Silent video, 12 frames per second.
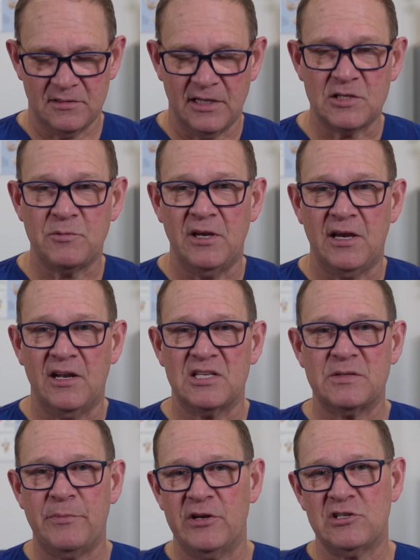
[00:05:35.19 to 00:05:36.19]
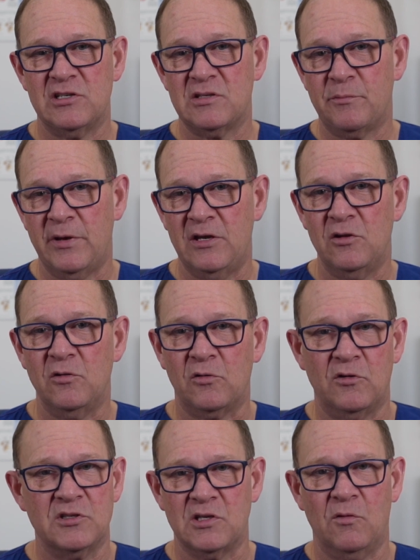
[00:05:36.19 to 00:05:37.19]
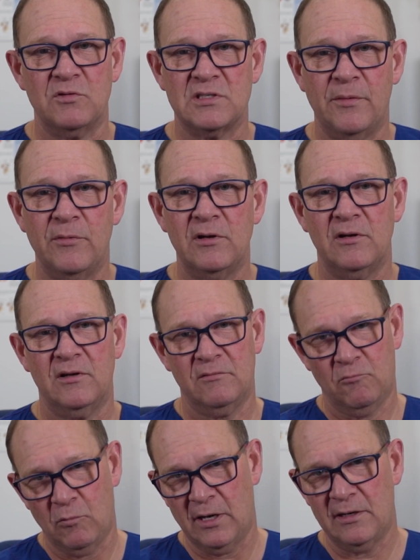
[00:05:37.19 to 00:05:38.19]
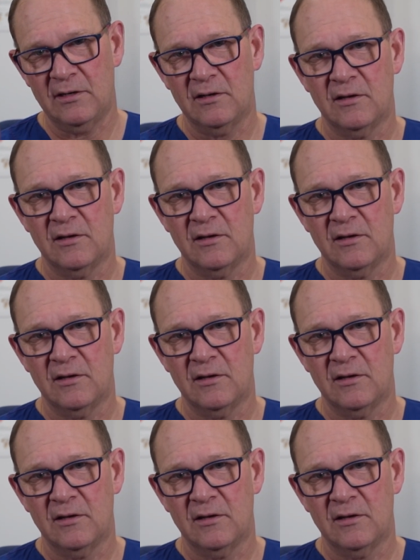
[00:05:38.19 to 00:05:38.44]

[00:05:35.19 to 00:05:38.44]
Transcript: That's when you get a specialist opinion or consult someone. 1.